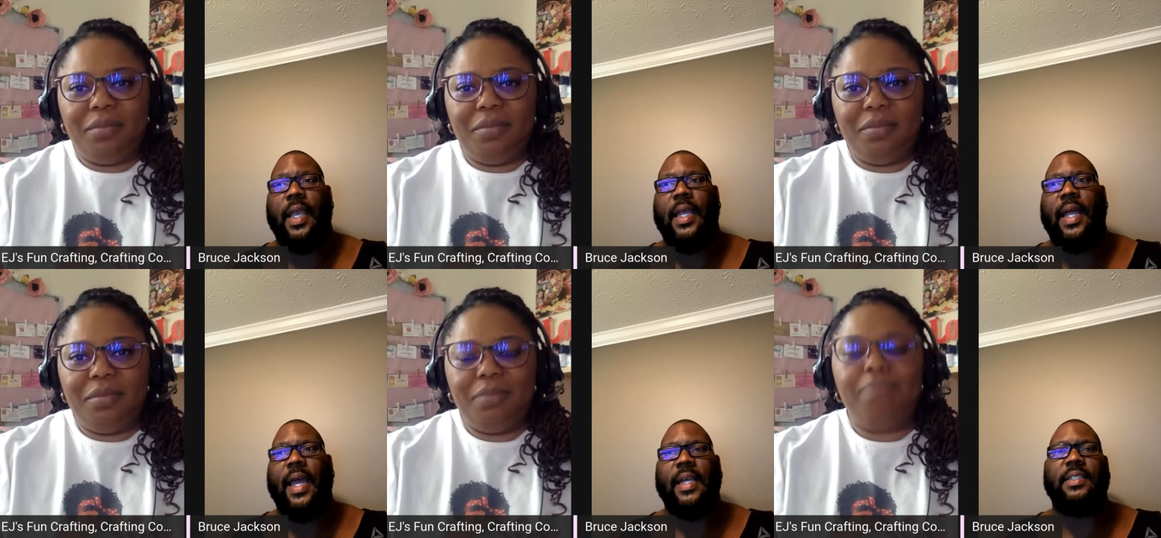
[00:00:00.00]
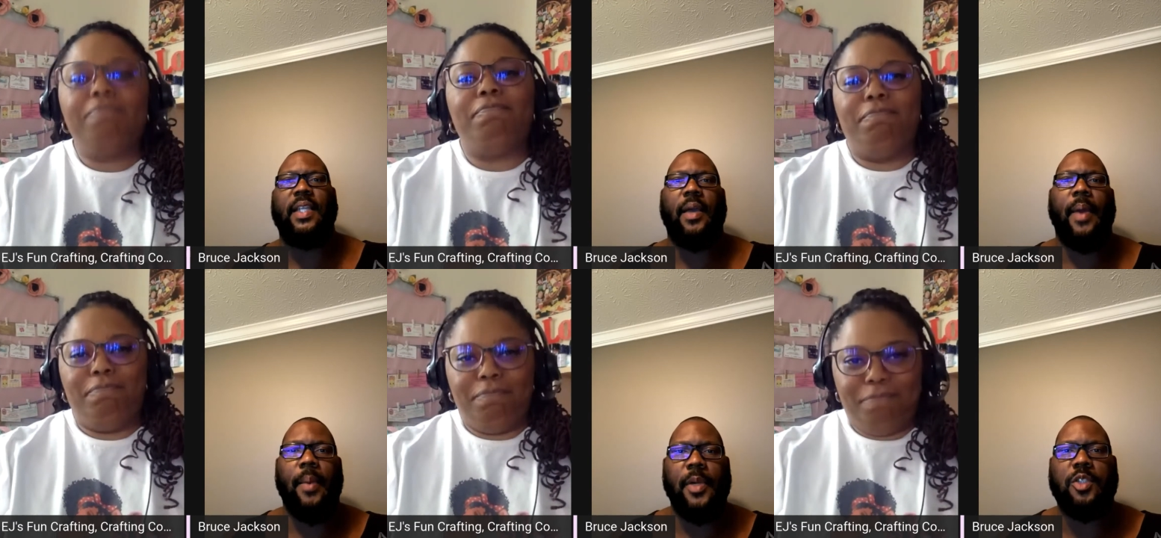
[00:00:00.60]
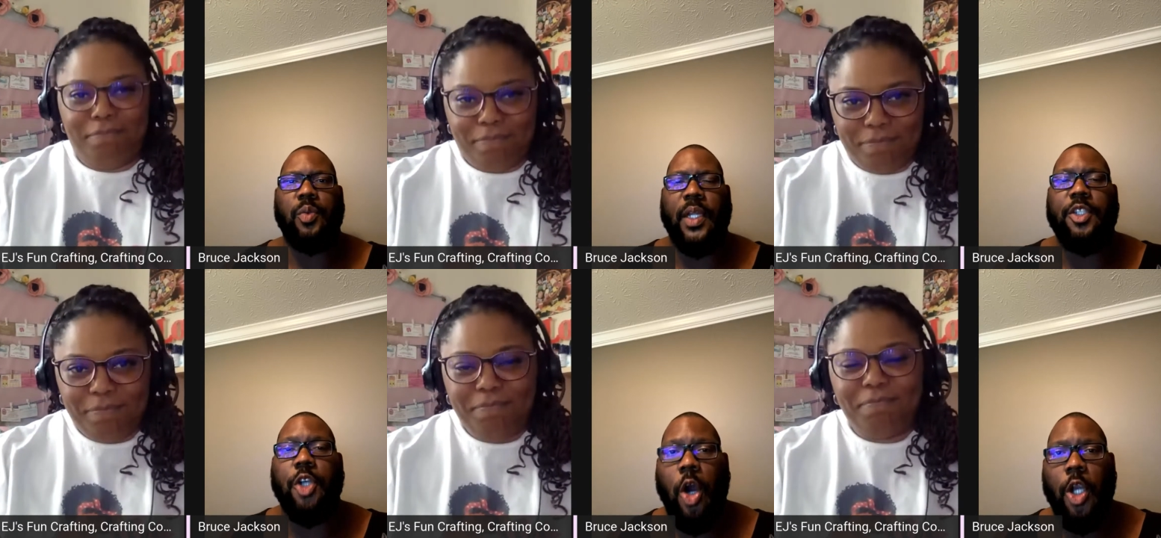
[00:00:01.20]
Speaker 1: and I asked them how much would
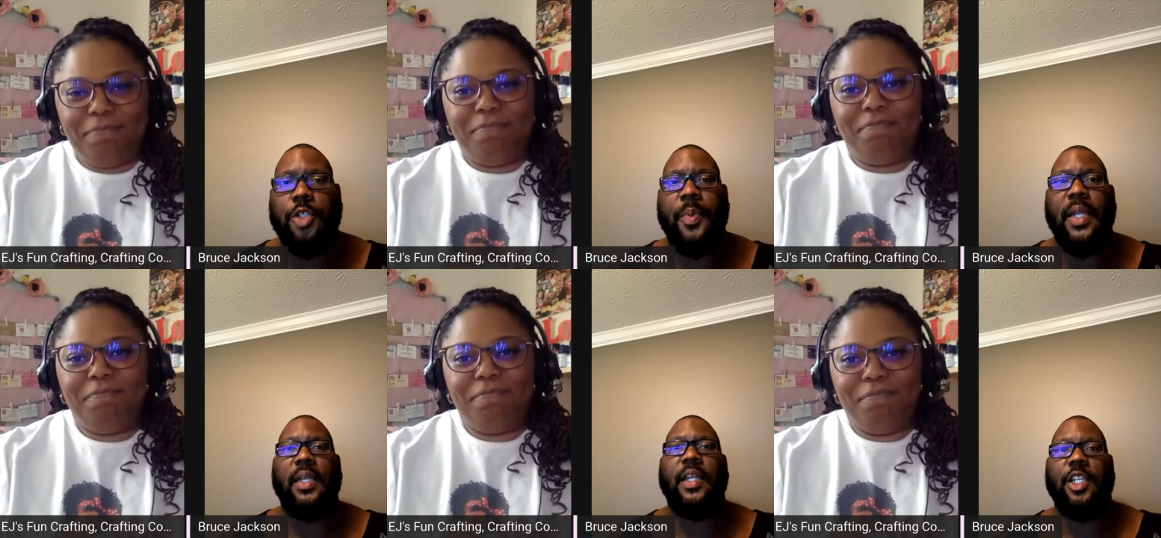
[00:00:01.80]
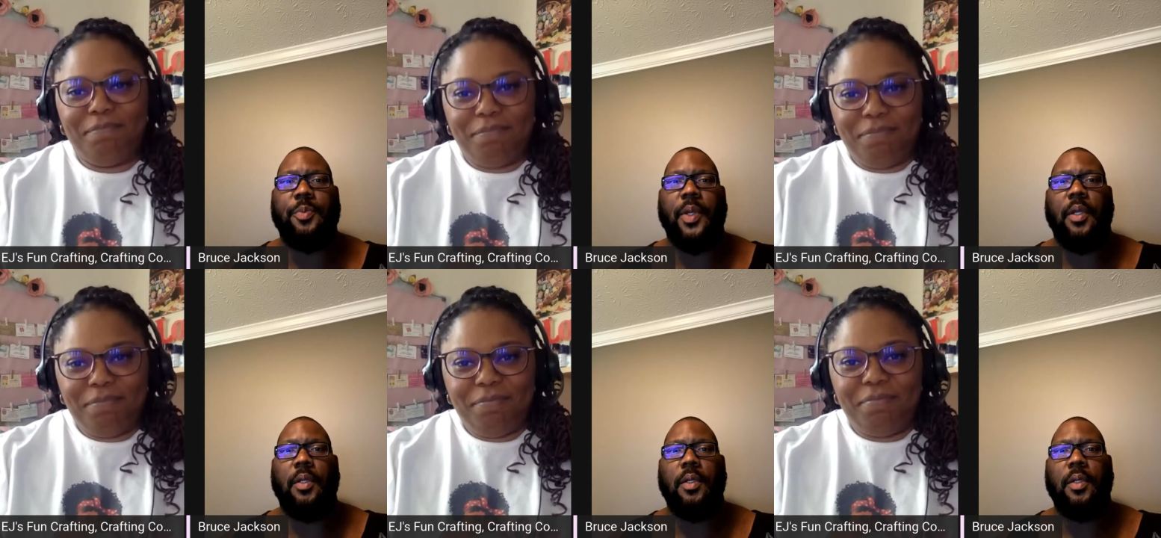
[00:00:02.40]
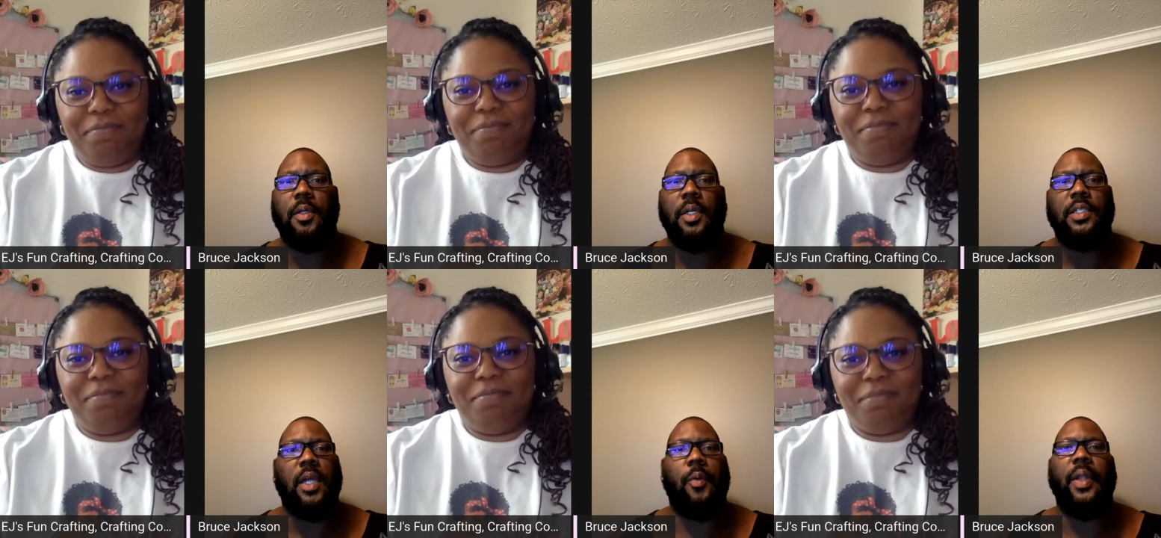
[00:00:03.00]
they charge me to teach them,
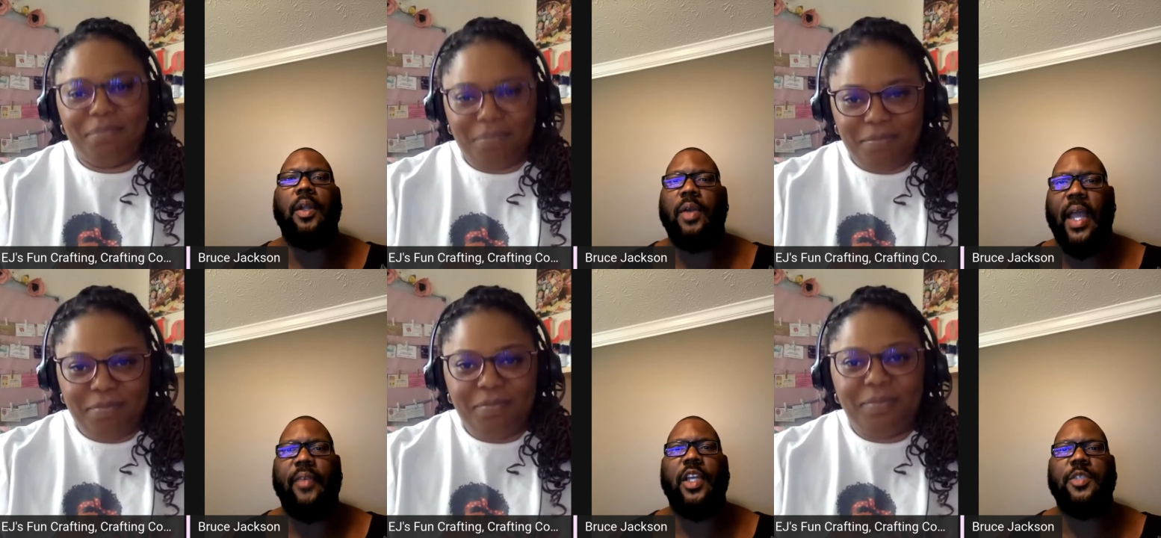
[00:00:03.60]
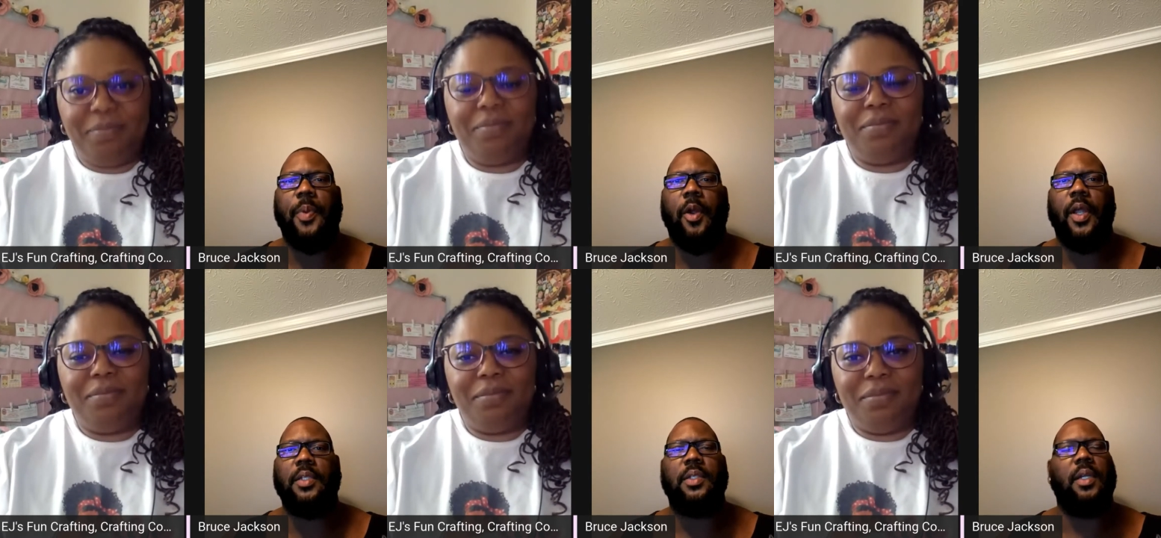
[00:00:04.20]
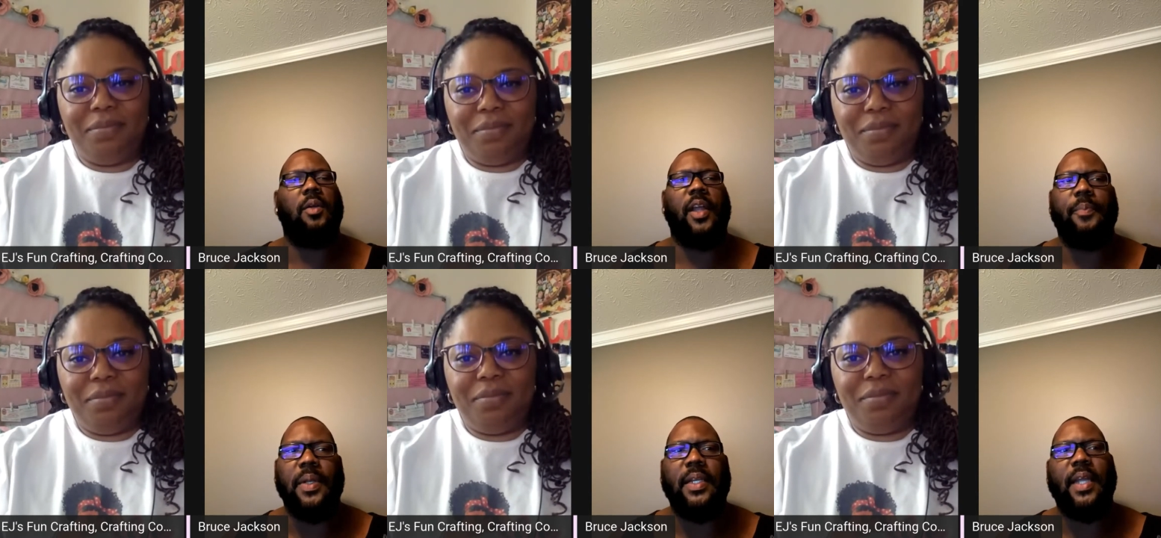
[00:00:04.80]
because I already mm-hmm. know they have the experience. I know they
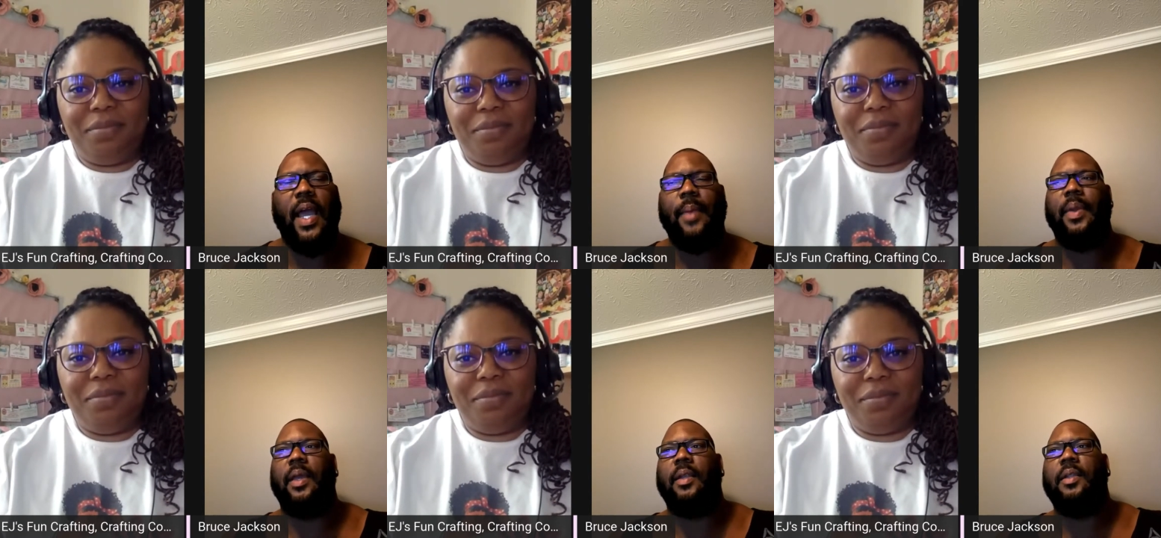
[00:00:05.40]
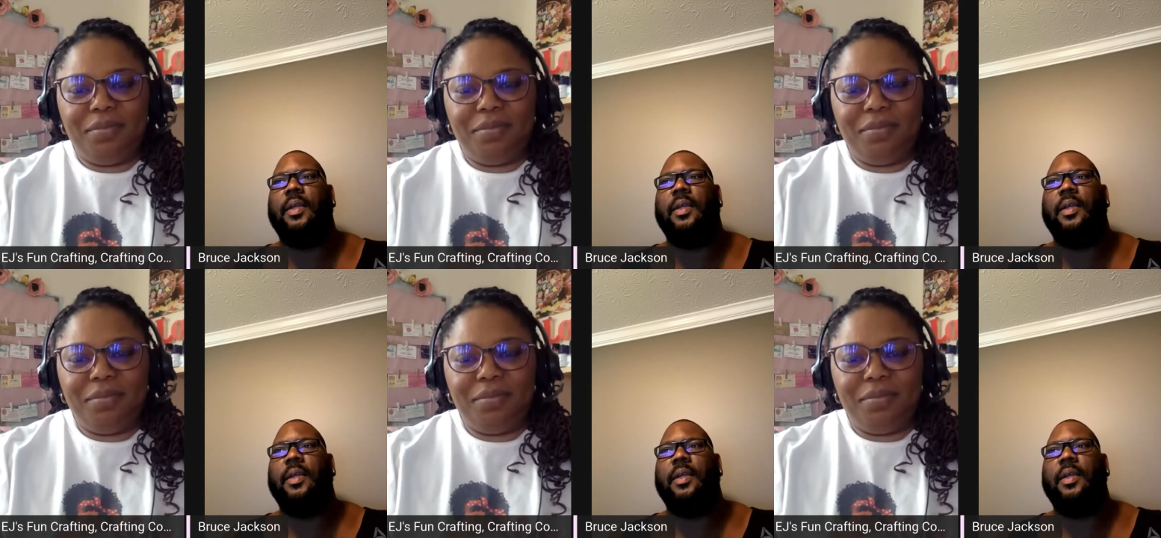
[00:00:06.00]
put the time in.